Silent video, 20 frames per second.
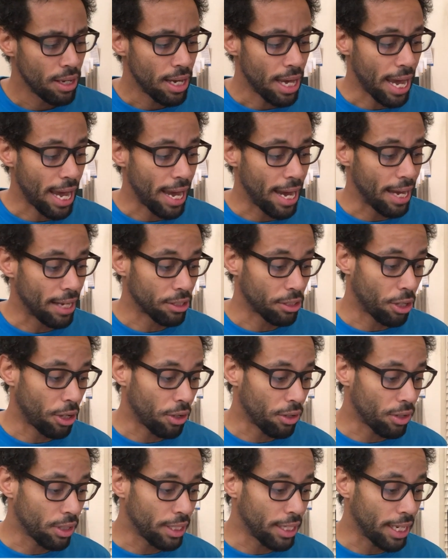And
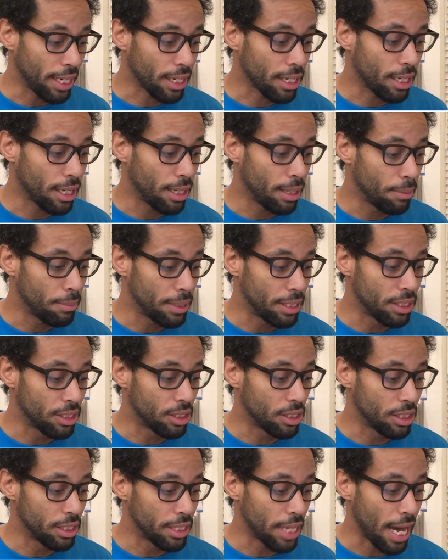currently income
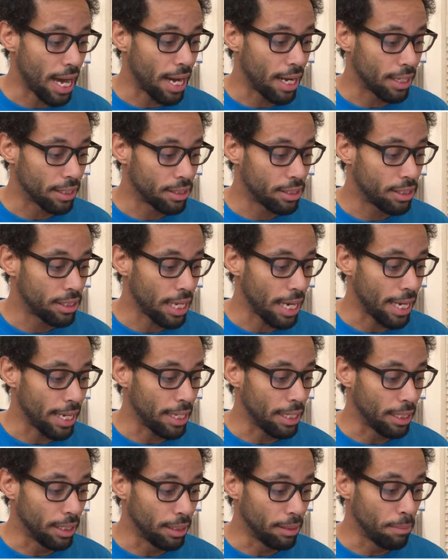is not
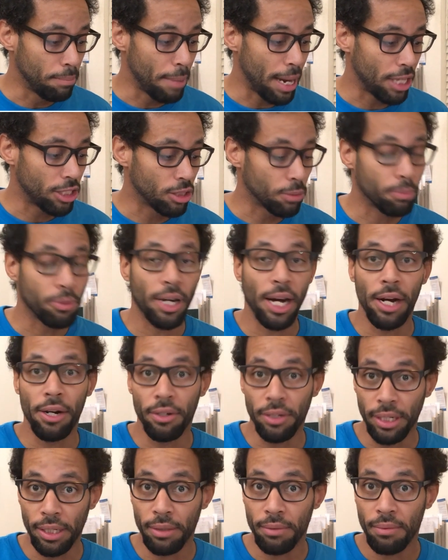a major
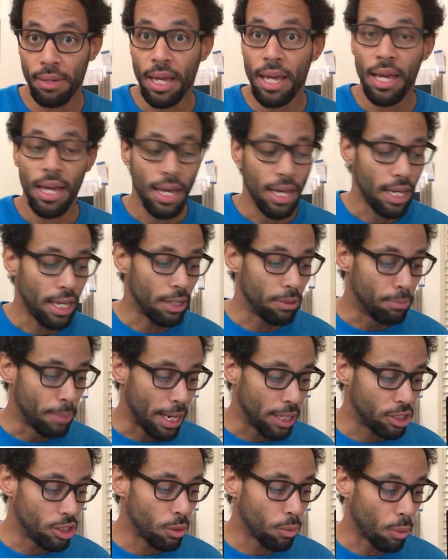priority. He
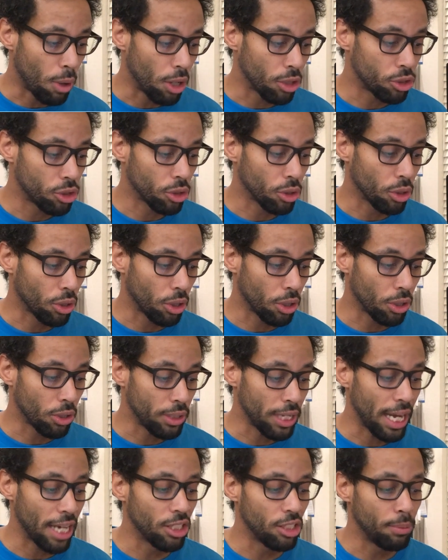basically wants to
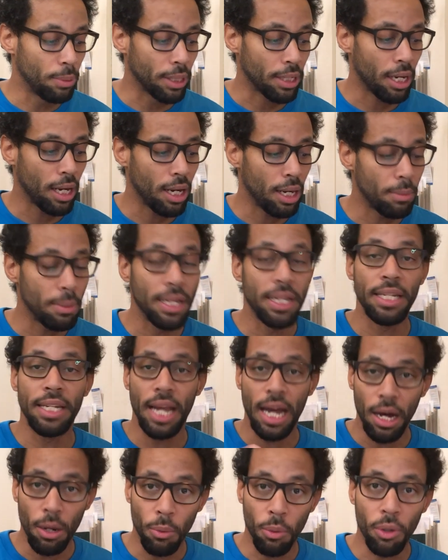learn and to become a
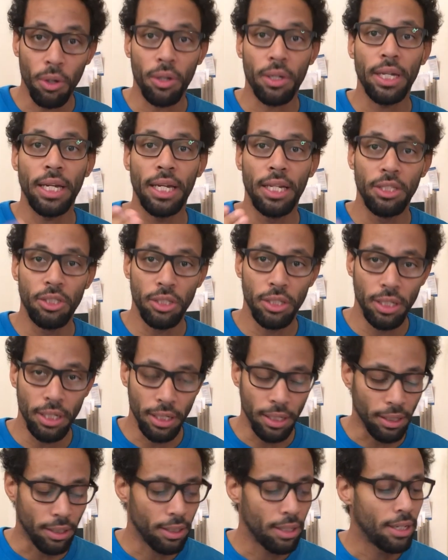network
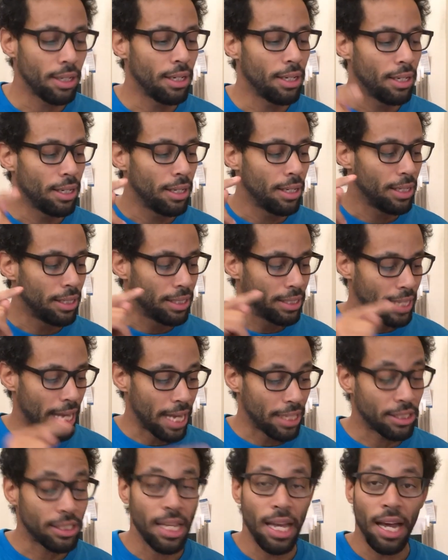engineer.
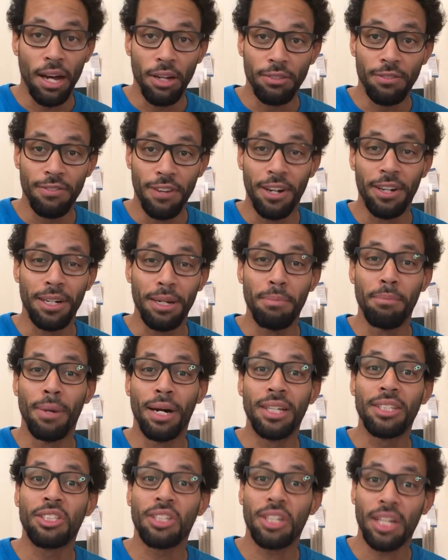That sounds very
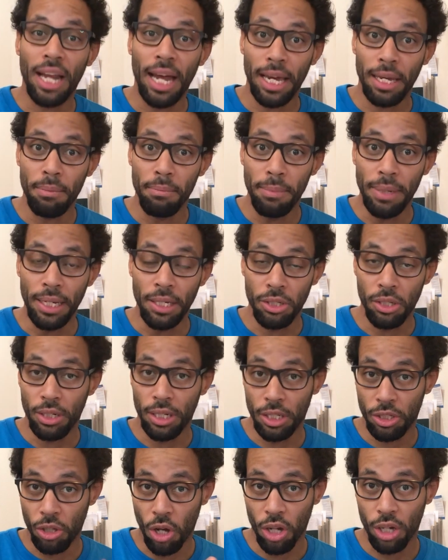much like me. So
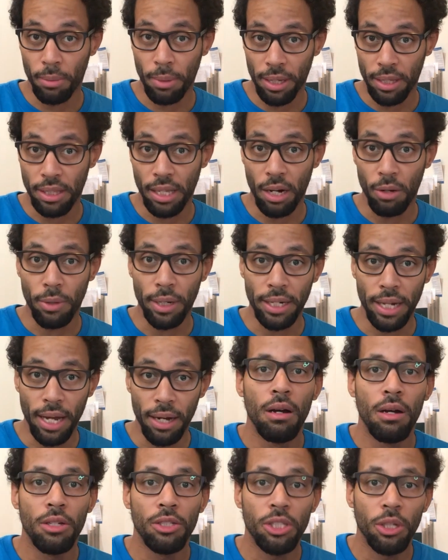let's talk about that right now.
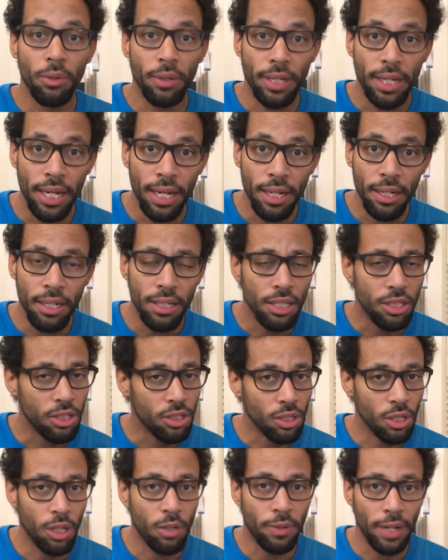So again, this is
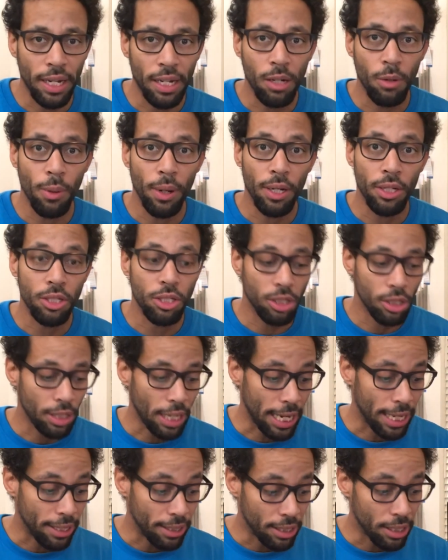a great question,
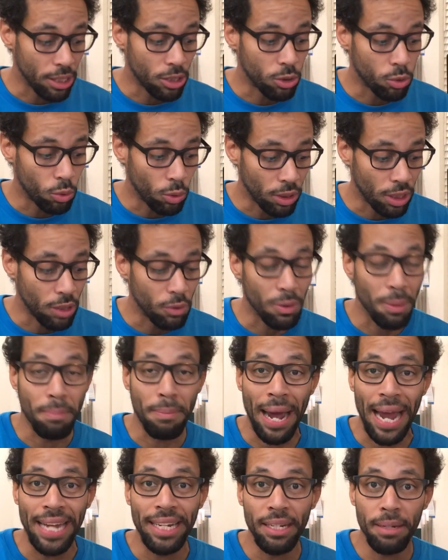and this really
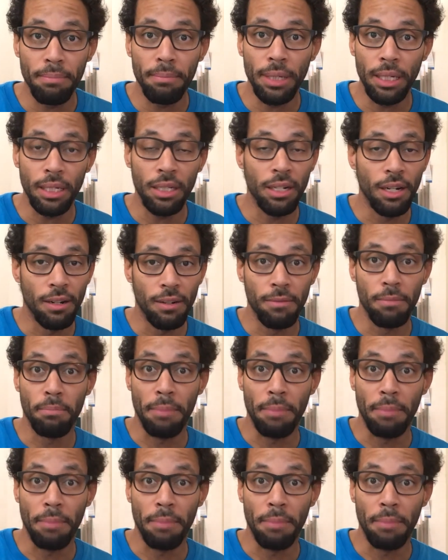reminded me of